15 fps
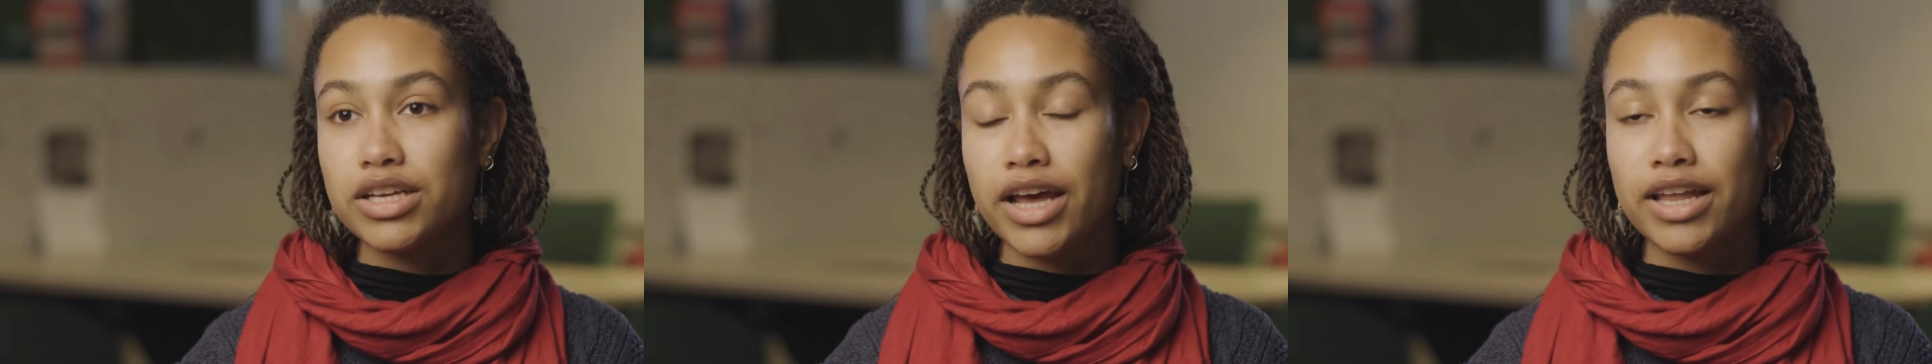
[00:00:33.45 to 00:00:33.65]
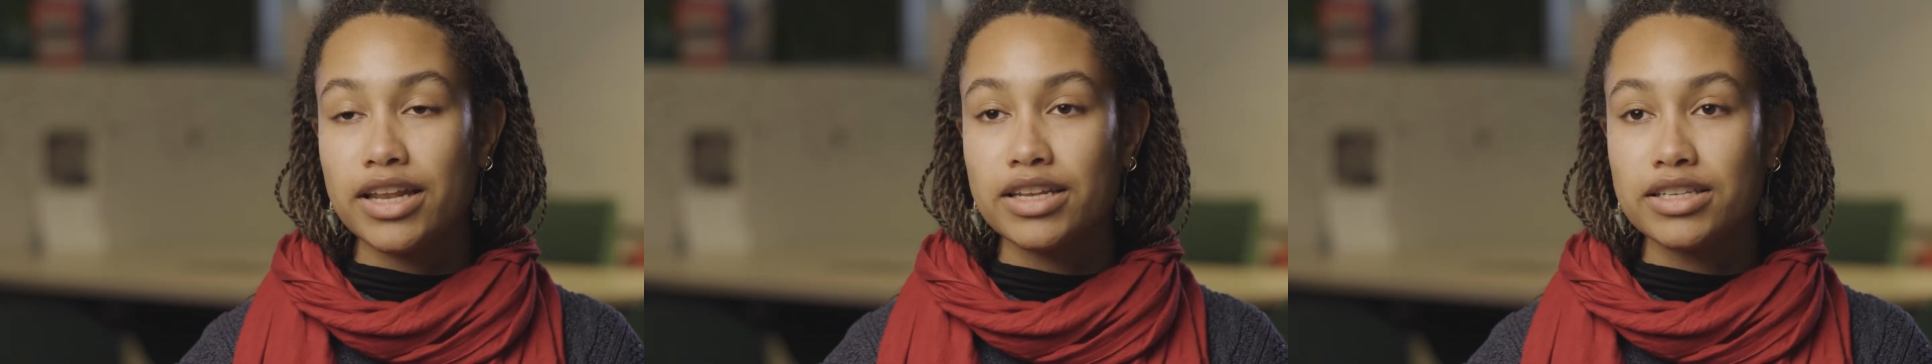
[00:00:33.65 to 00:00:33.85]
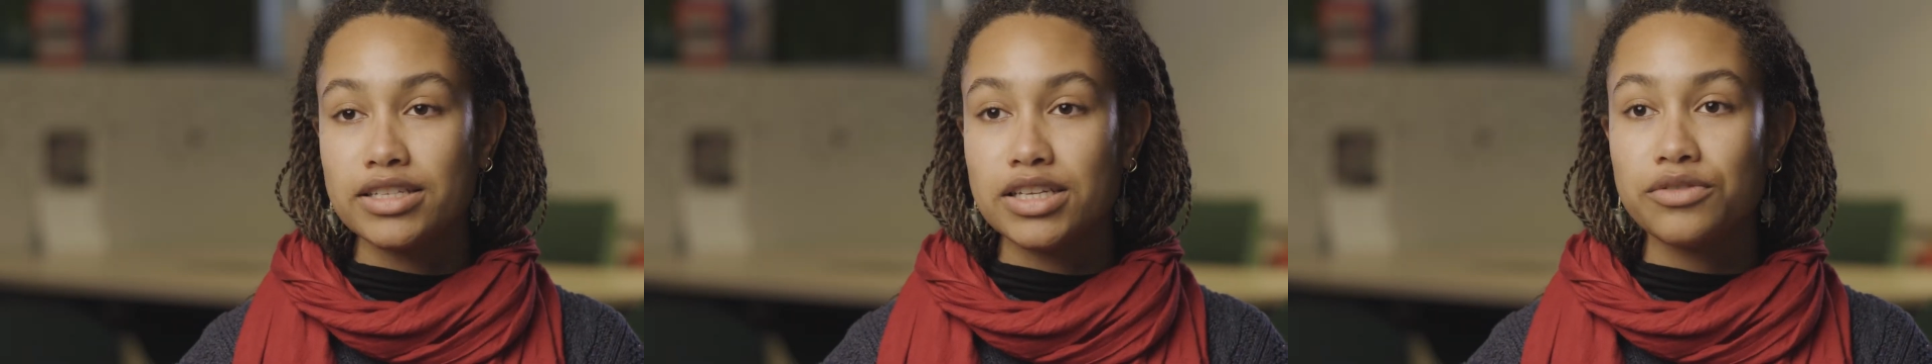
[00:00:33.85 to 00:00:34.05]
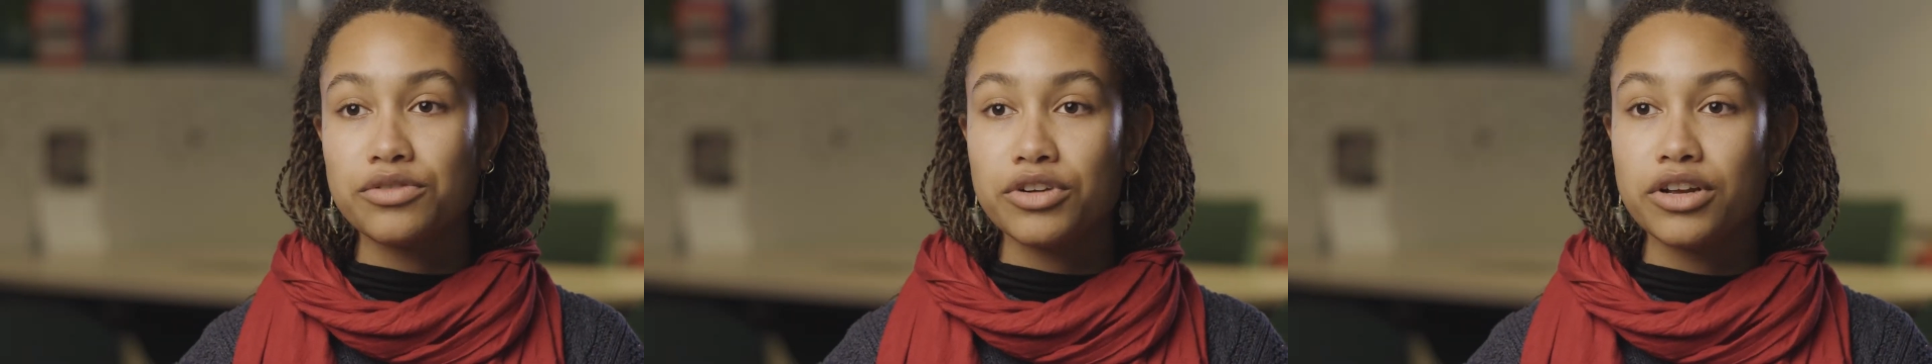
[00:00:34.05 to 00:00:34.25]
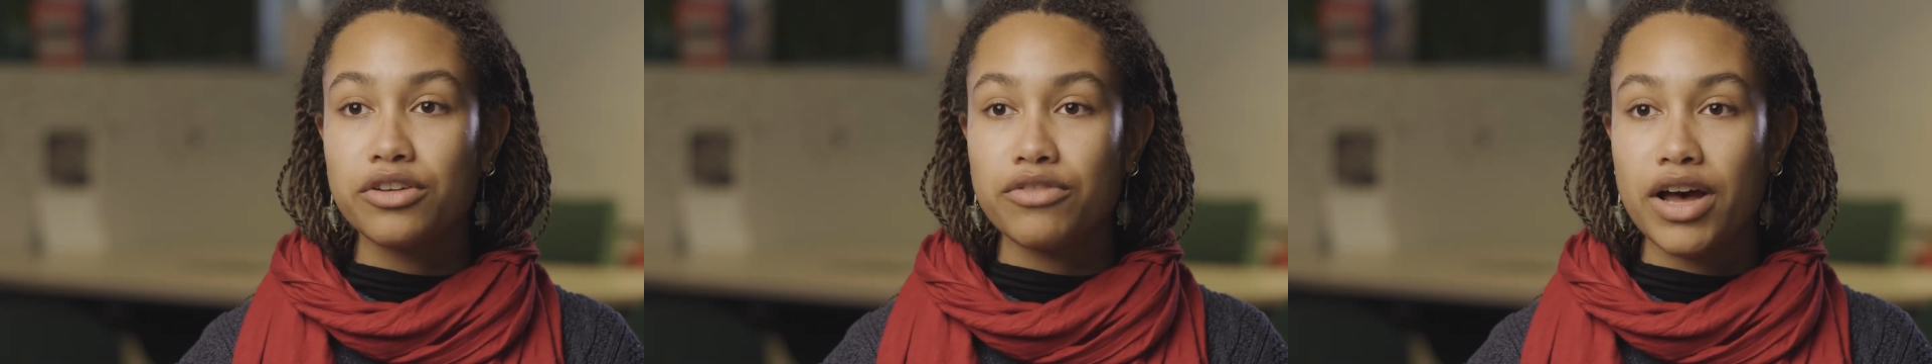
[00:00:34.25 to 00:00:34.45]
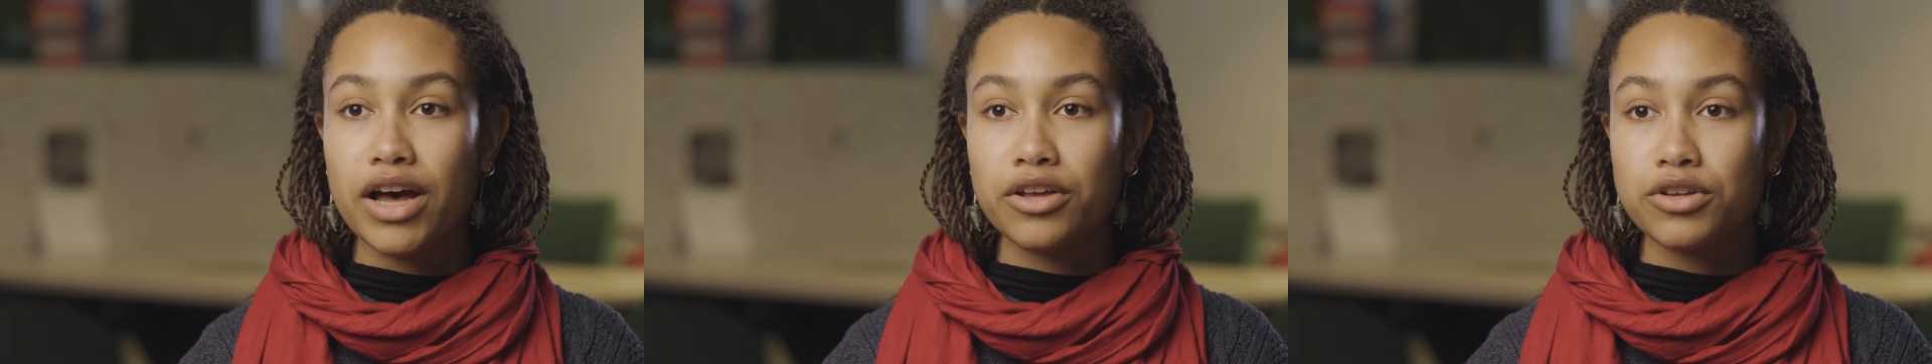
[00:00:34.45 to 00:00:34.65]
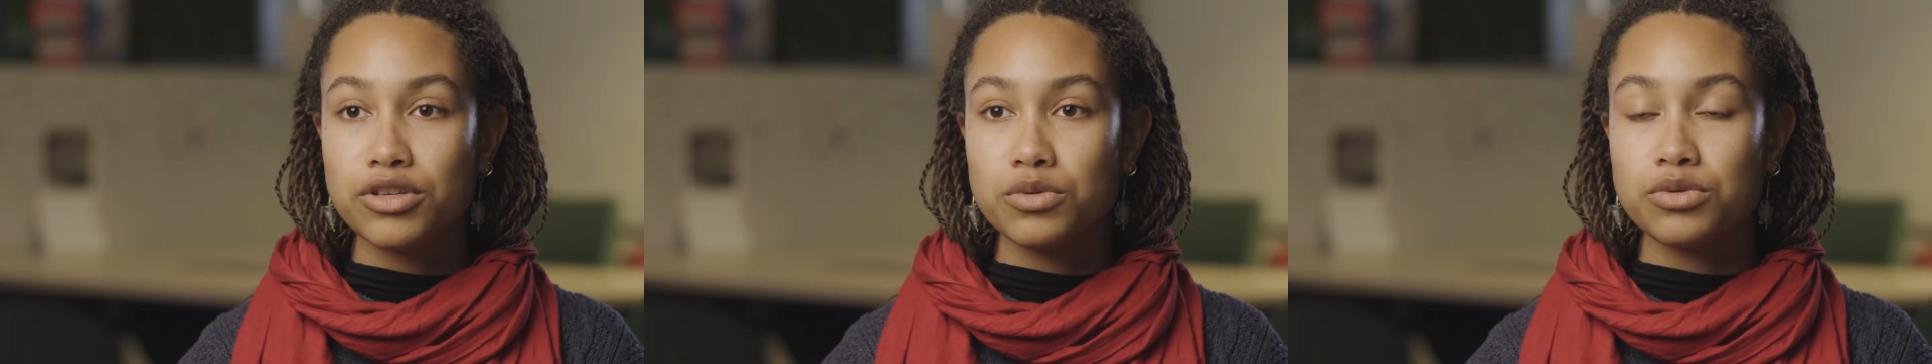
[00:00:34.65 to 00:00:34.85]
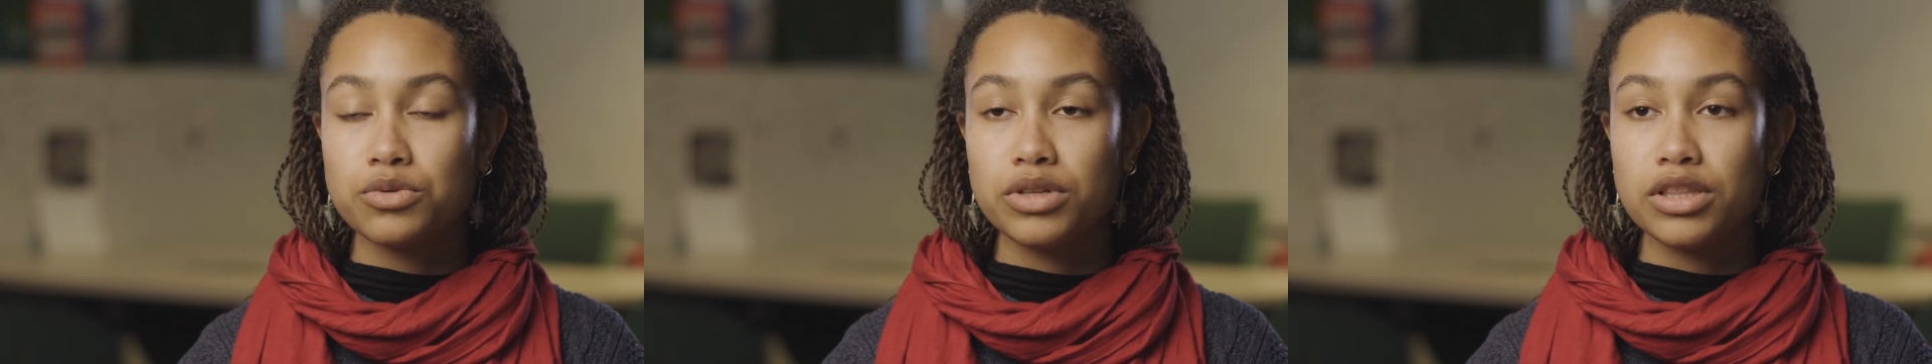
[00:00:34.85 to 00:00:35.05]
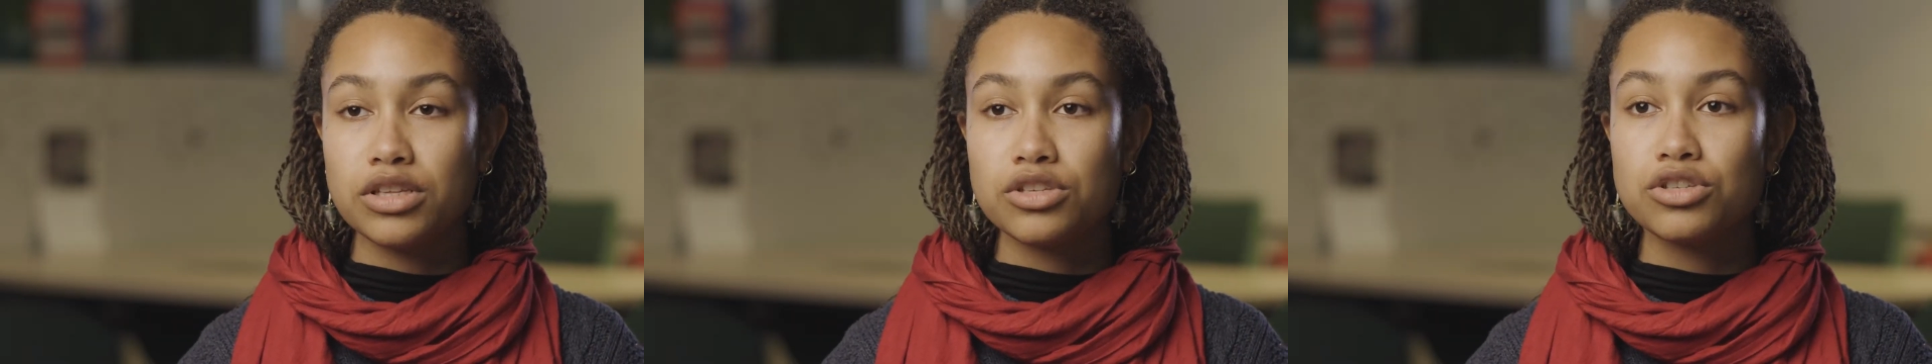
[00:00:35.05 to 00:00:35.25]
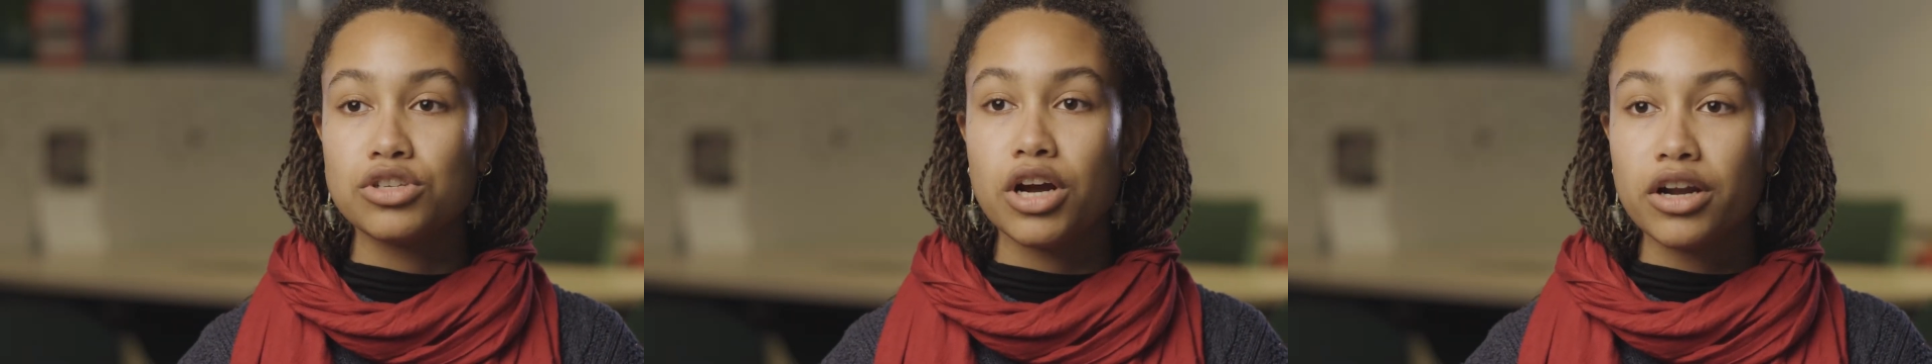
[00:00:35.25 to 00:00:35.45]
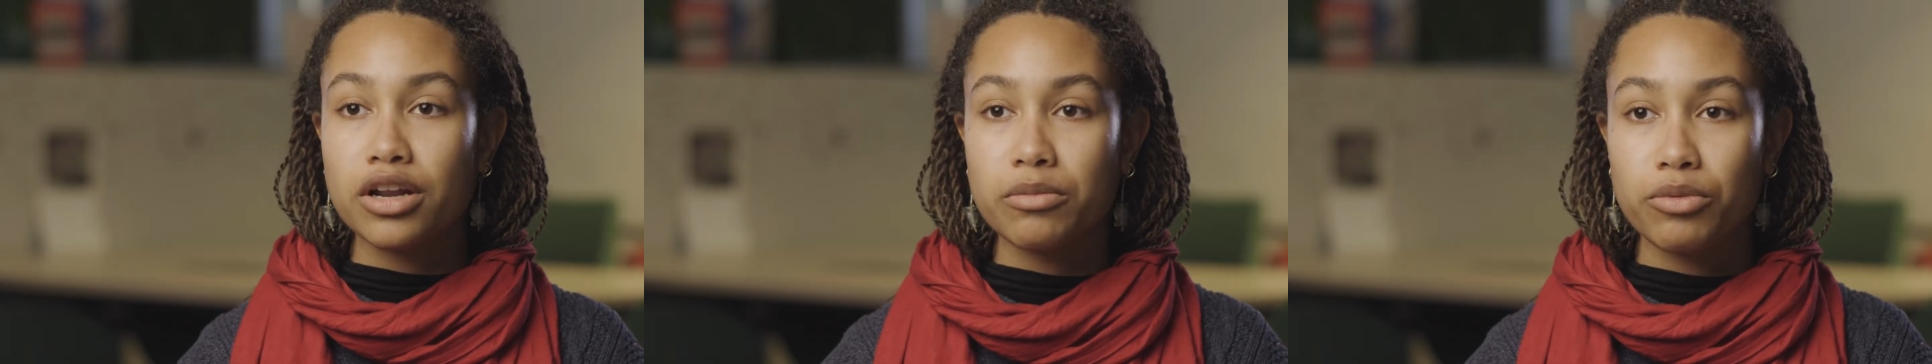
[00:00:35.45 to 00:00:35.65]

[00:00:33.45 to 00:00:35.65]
and differing values was really the starting